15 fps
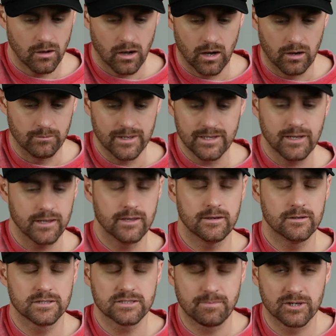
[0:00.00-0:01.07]

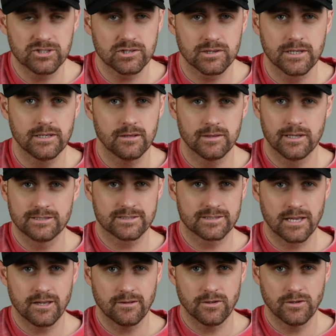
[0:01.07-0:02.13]
And especially, let's
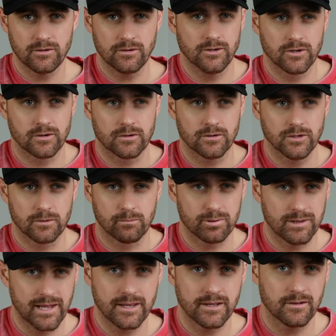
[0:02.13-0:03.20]
say you're
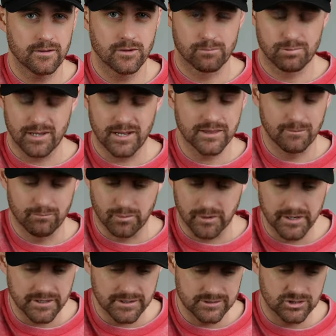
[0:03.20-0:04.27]
playing the
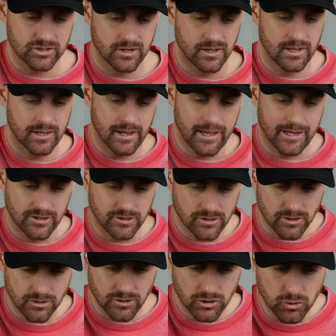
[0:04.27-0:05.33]
bridge,
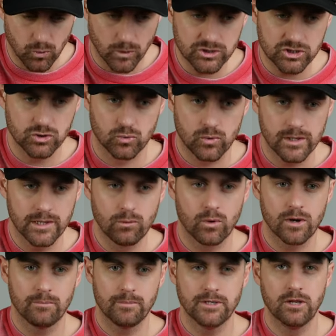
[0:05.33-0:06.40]
and what you really
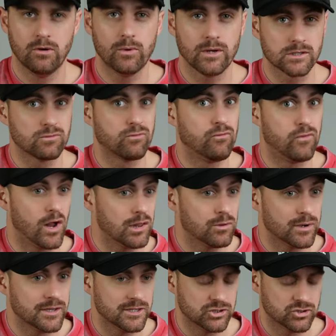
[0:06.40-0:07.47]
want to be doing is
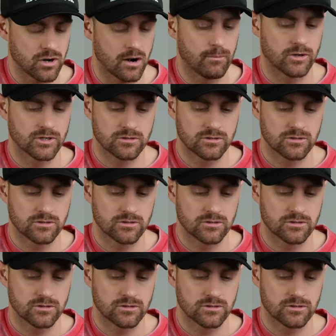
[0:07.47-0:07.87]
following the drummer.